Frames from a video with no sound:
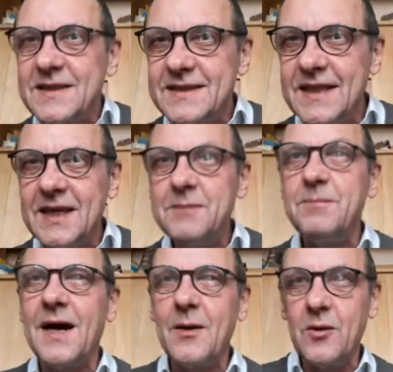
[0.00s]
stay in
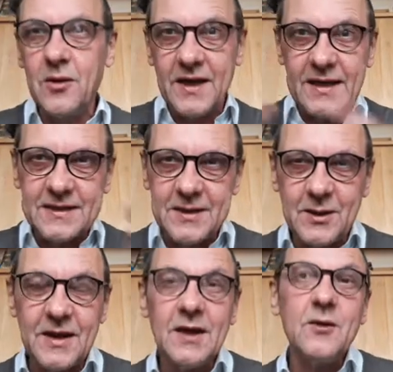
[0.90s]
power against
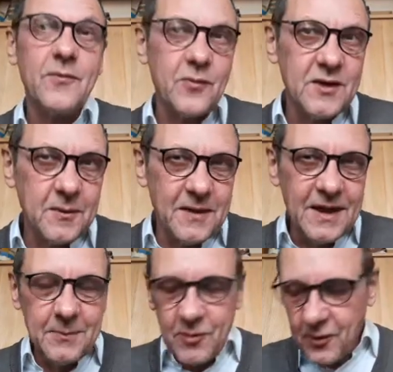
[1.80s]
the freedom and
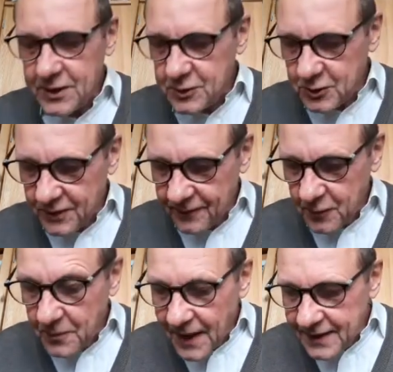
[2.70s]
liberation of
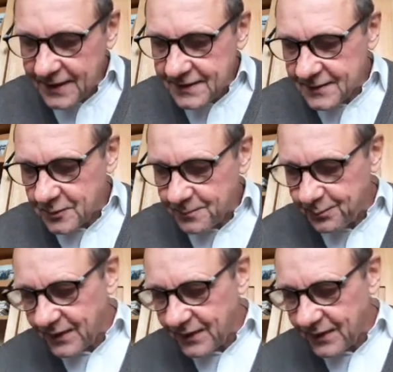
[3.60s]
the planet. So,